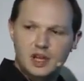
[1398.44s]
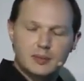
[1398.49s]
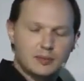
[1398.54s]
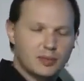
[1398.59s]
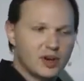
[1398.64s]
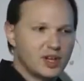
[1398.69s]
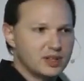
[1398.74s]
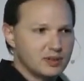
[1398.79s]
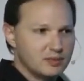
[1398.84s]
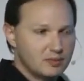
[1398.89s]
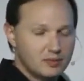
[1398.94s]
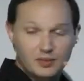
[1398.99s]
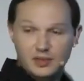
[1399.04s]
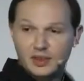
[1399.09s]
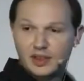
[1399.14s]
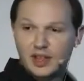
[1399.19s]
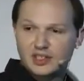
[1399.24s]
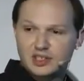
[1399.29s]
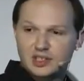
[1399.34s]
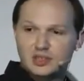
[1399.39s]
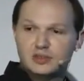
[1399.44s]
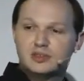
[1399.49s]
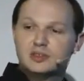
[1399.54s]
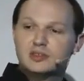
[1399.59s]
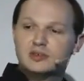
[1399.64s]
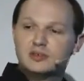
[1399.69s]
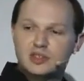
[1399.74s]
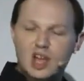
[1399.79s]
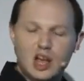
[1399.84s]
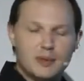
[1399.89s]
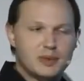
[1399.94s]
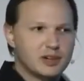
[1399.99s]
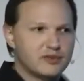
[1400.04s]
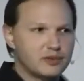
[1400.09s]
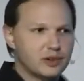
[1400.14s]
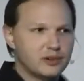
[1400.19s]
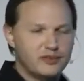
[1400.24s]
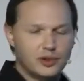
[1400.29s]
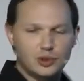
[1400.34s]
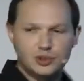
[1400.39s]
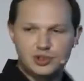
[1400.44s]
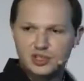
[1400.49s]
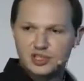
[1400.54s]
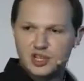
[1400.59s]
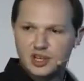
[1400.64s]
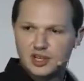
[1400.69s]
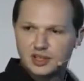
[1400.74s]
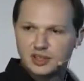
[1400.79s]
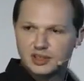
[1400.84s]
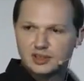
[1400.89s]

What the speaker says: But that's a topic for a future talk.